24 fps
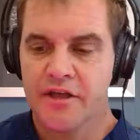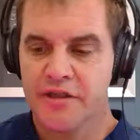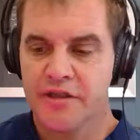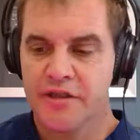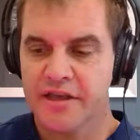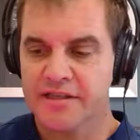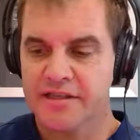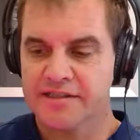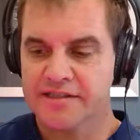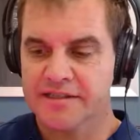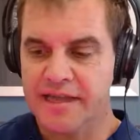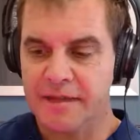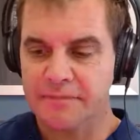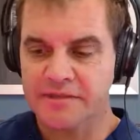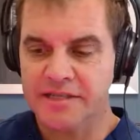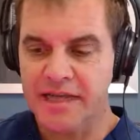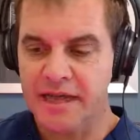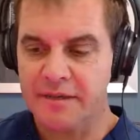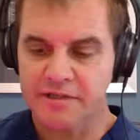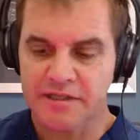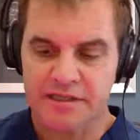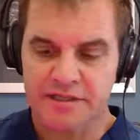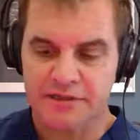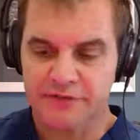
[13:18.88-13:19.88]
there's
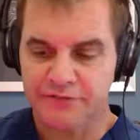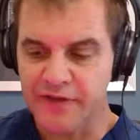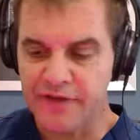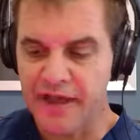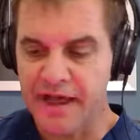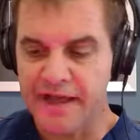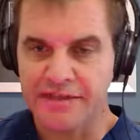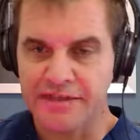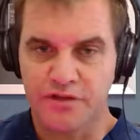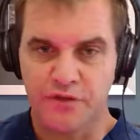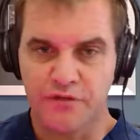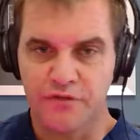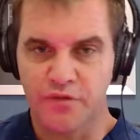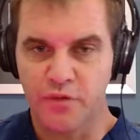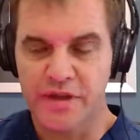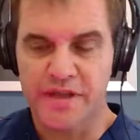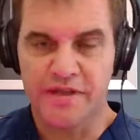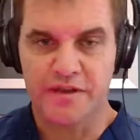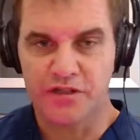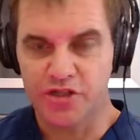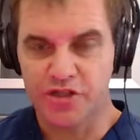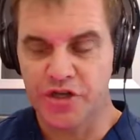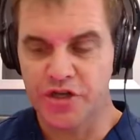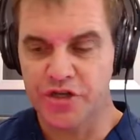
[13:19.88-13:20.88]
sometimes this fight of we
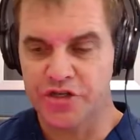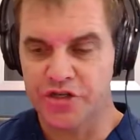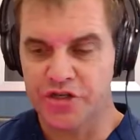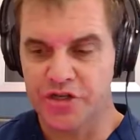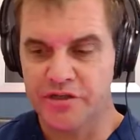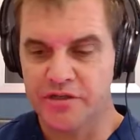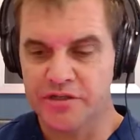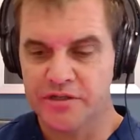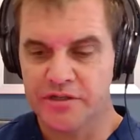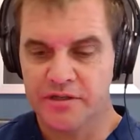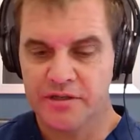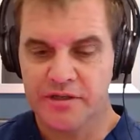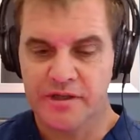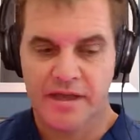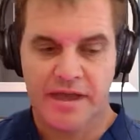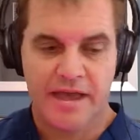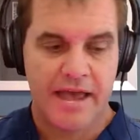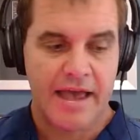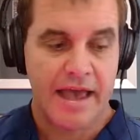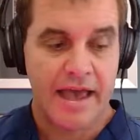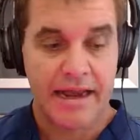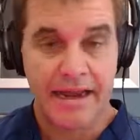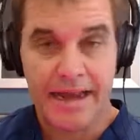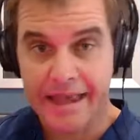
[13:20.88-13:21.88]
the surgeons,
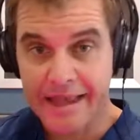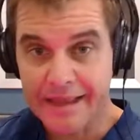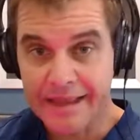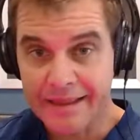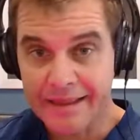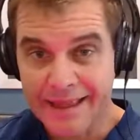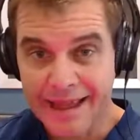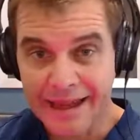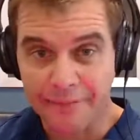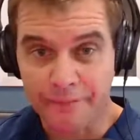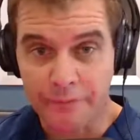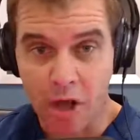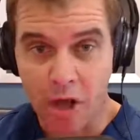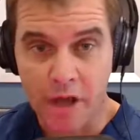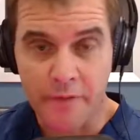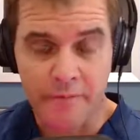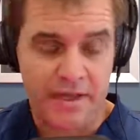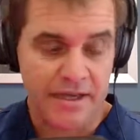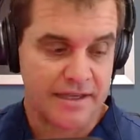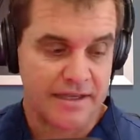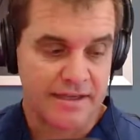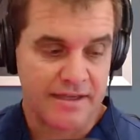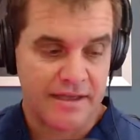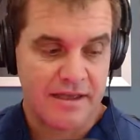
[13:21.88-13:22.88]
and in that
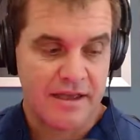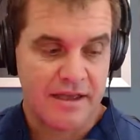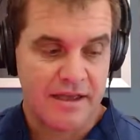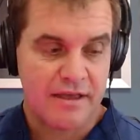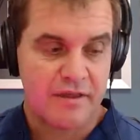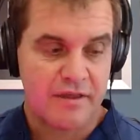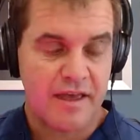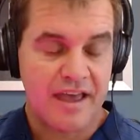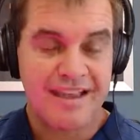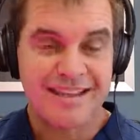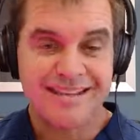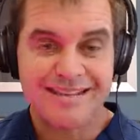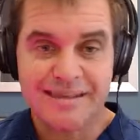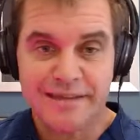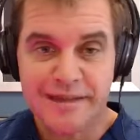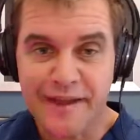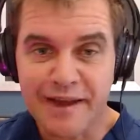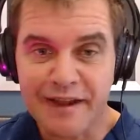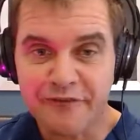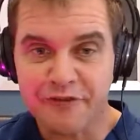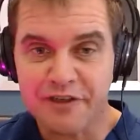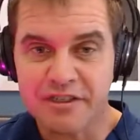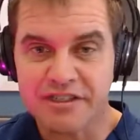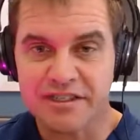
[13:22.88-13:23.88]
moment, the
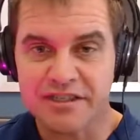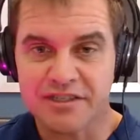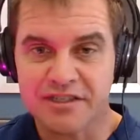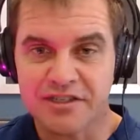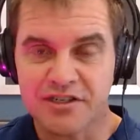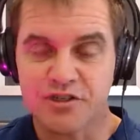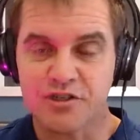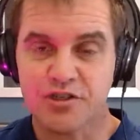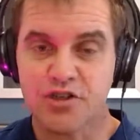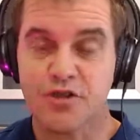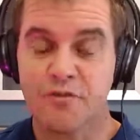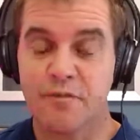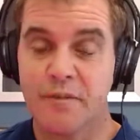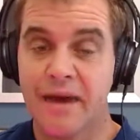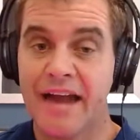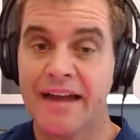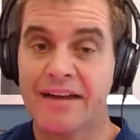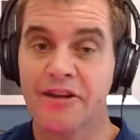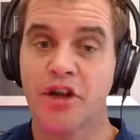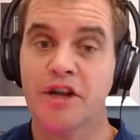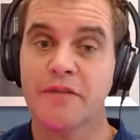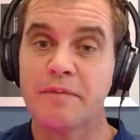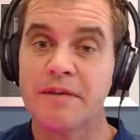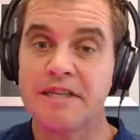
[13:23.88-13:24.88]
aesthetic physicians who
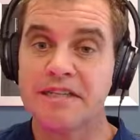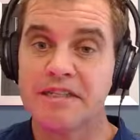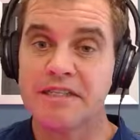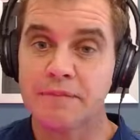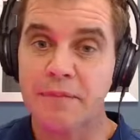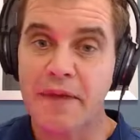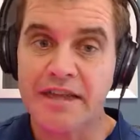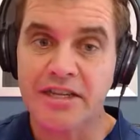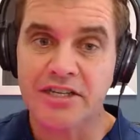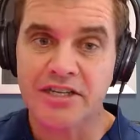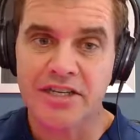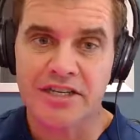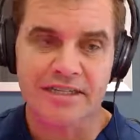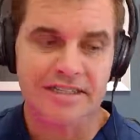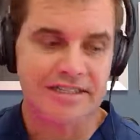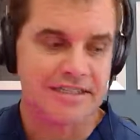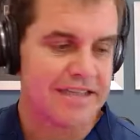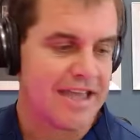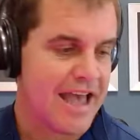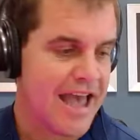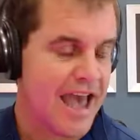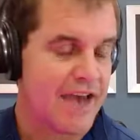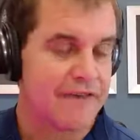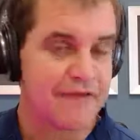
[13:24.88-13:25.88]
might not be
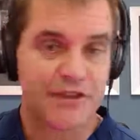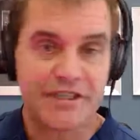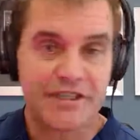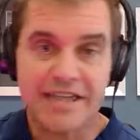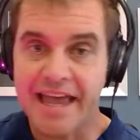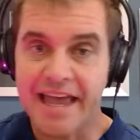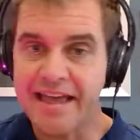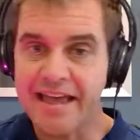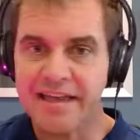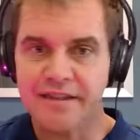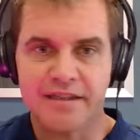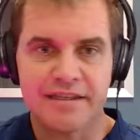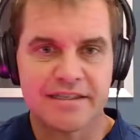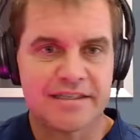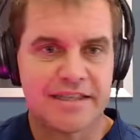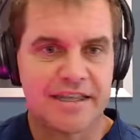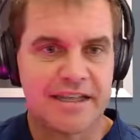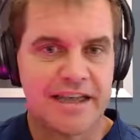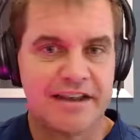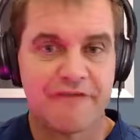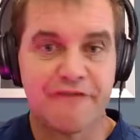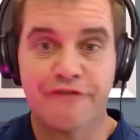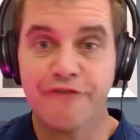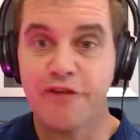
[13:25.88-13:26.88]
specialists have taken this
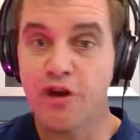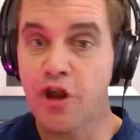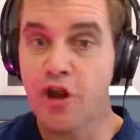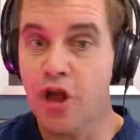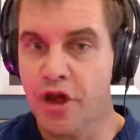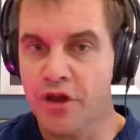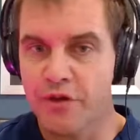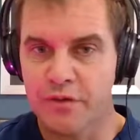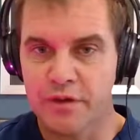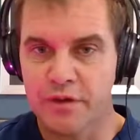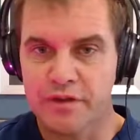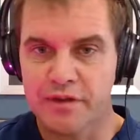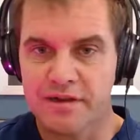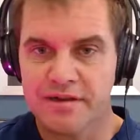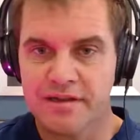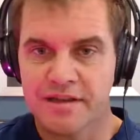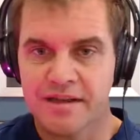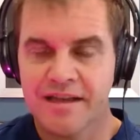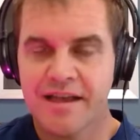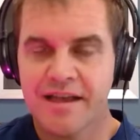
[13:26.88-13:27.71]
thing and flown with it.